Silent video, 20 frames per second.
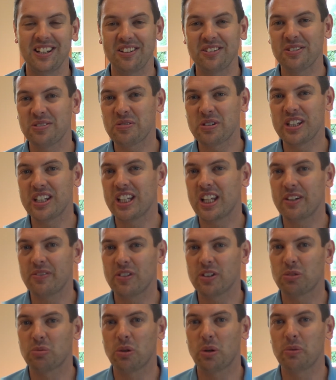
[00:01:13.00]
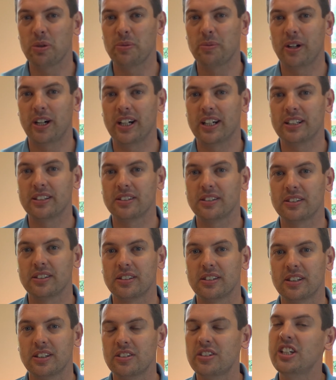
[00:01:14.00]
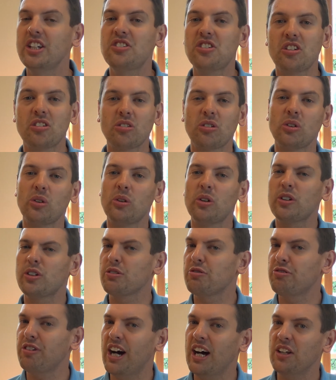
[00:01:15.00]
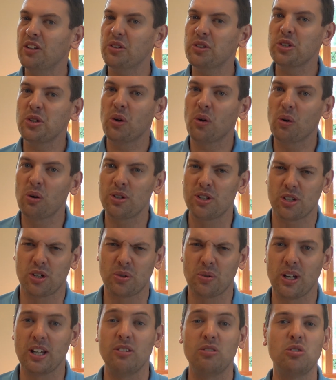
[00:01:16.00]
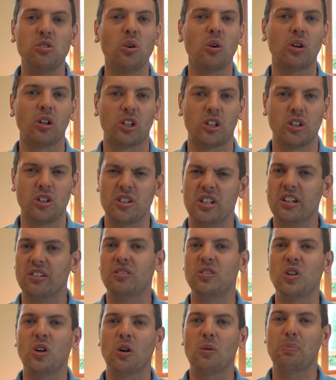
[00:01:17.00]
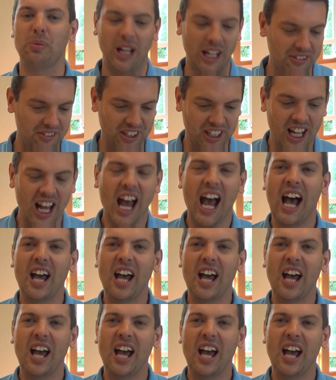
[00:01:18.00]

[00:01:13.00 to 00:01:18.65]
doesn't really give us what we want. Teach us, Lord, to follow your decrees, your goodness, your blessing.